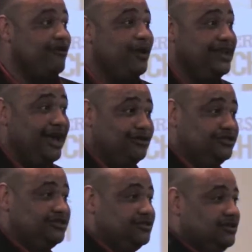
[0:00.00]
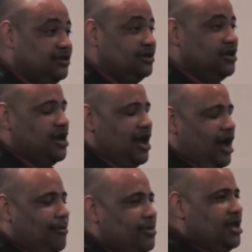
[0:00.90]
everybody else.
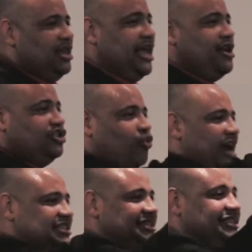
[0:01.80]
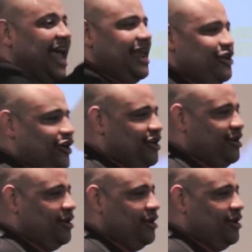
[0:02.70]
Leaders raise the standard.